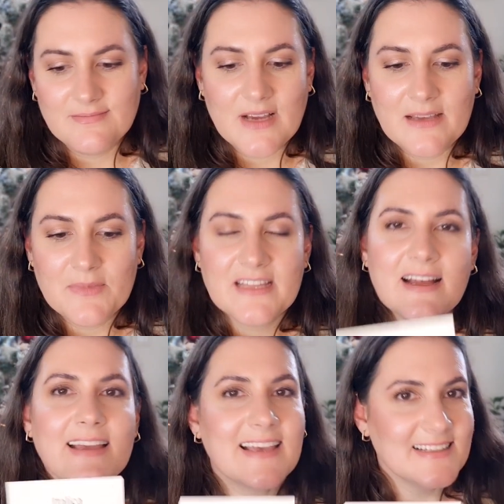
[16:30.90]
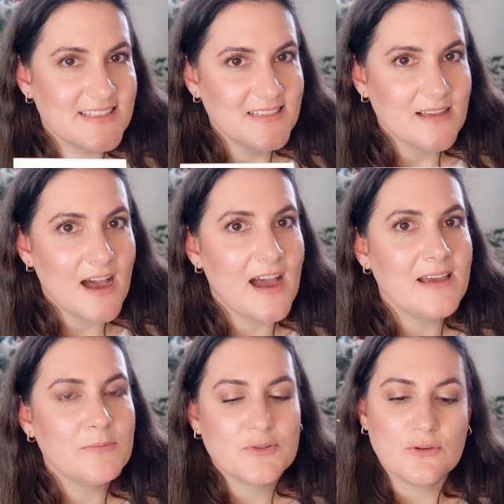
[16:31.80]
I mean, I can see the
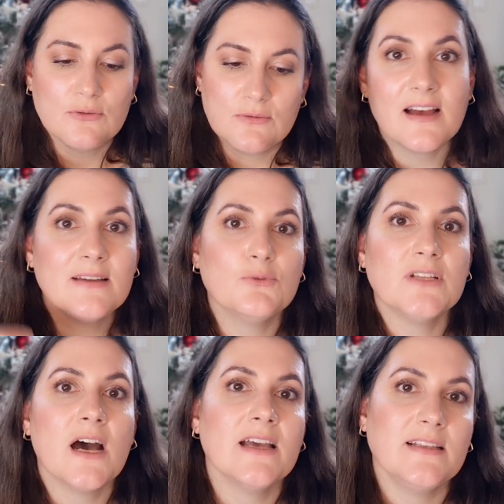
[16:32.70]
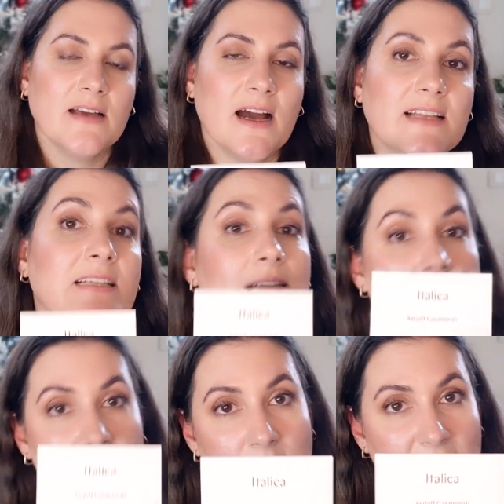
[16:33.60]
hype, so I would highly
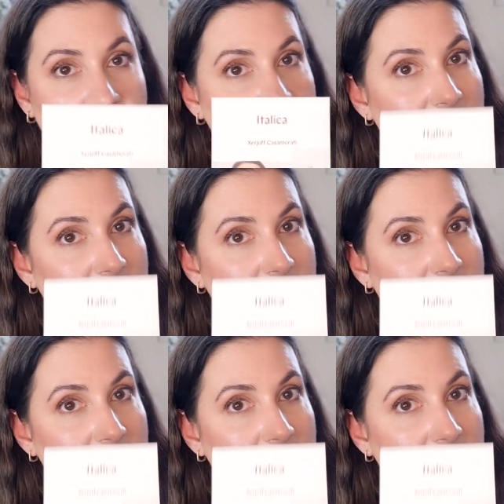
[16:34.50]
recommend it.